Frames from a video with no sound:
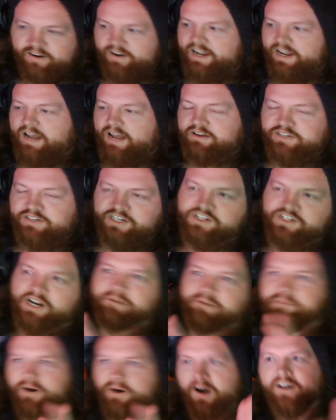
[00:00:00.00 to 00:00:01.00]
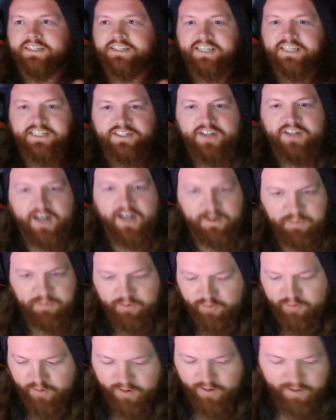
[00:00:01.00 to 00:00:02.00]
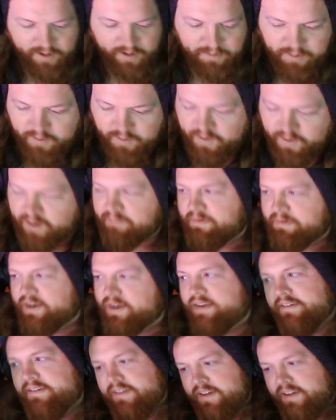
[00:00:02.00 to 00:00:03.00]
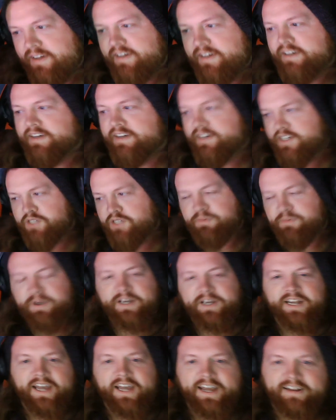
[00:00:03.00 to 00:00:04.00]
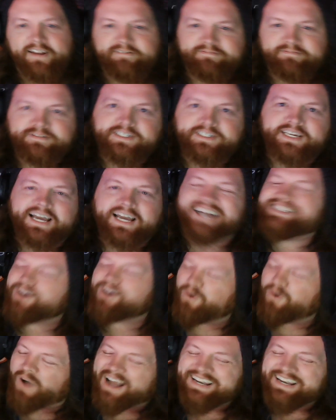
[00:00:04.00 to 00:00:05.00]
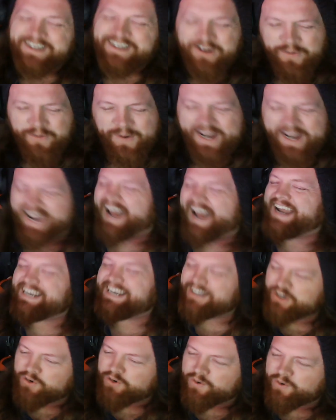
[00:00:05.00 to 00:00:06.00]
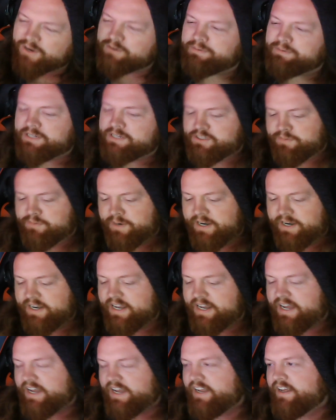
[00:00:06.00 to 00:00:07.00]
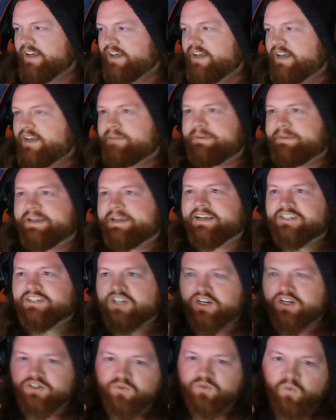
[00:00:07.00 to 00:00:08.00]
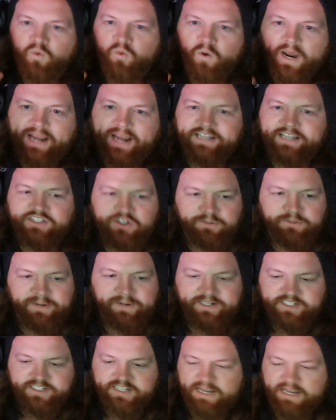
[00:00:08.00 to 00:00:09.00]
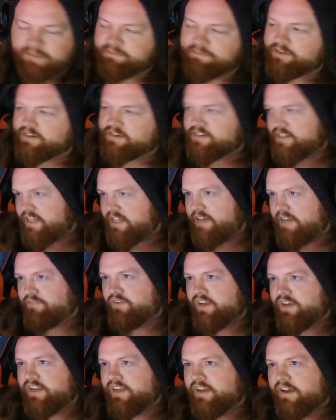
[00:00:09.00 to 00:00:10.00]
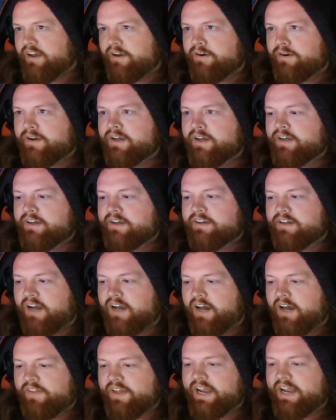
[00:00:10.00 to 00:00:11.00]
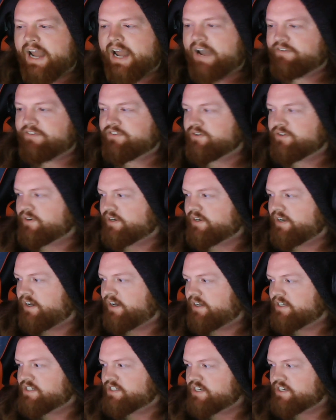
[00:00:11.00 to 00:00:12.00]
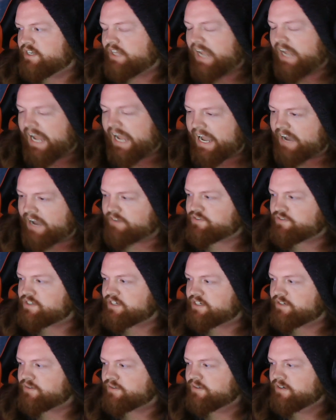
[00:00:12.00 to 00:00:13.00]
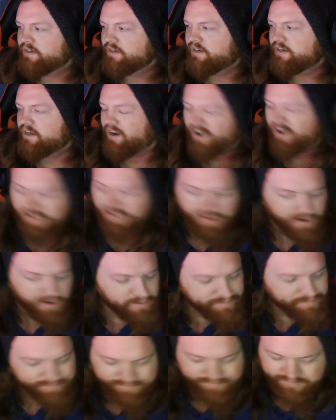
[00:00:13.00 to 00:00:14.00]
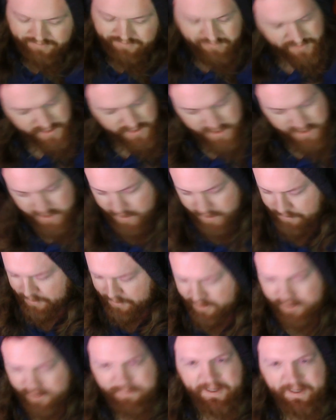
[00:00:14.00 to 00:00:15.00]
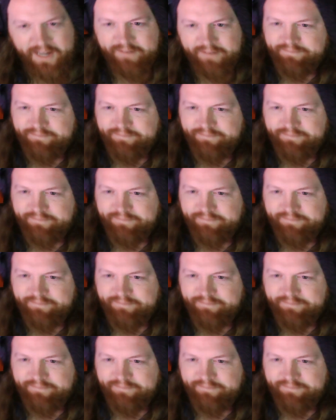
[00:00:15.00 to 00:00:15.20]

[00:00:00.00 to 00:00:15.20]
I was going to try to pause it and talk before number 1, but Spring Day. See, I knew it. I knew it would be Spring Day because there's way too much depth into that video. They have to acknowledge it. They have to. Although, telepathy, man.